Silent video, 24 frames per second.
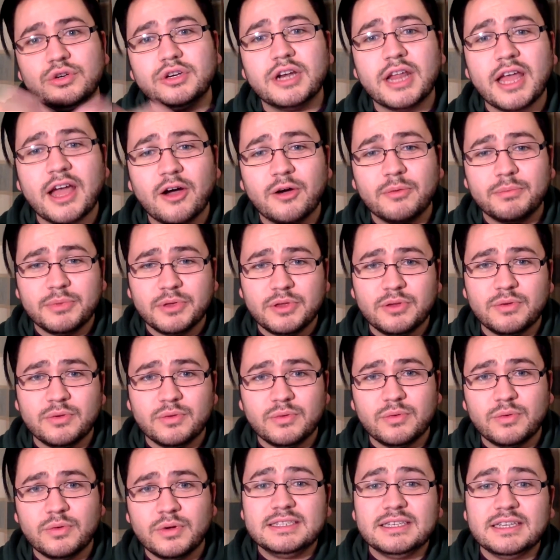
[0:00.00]
could help
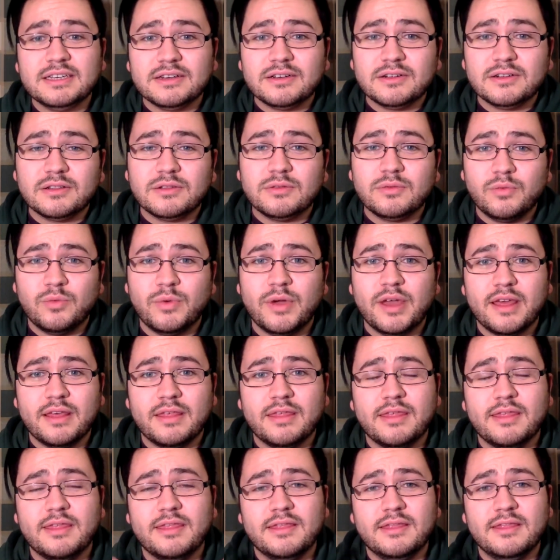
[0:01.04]
you deal with
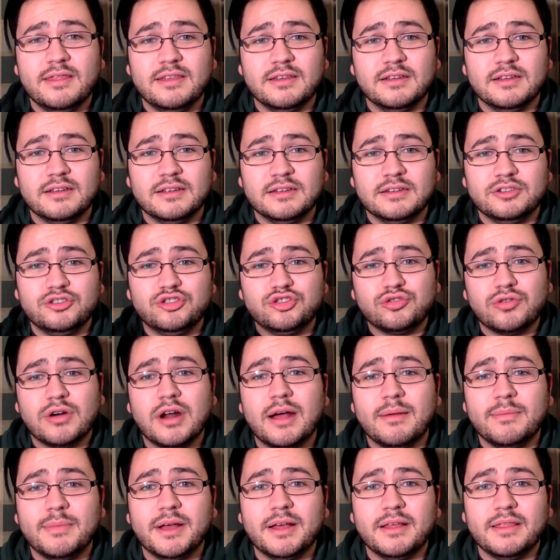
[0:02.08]
the
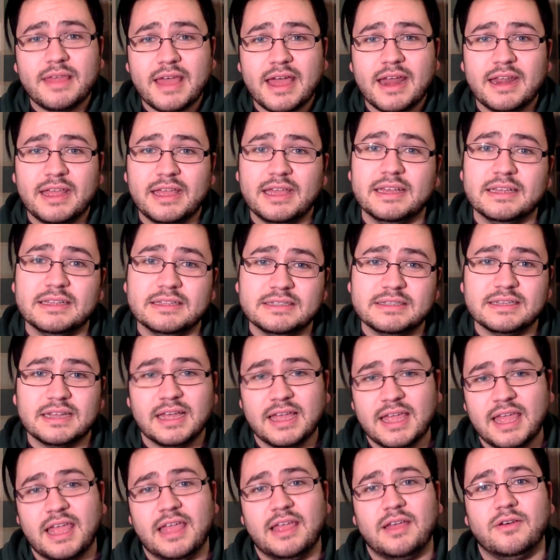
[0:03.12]
trauma that is a
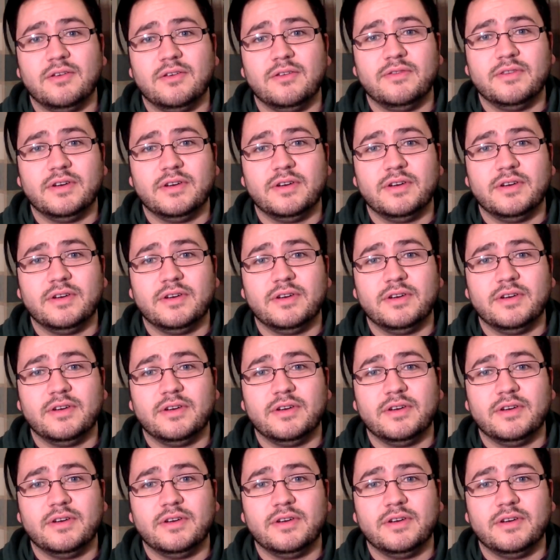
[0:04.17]
hangover.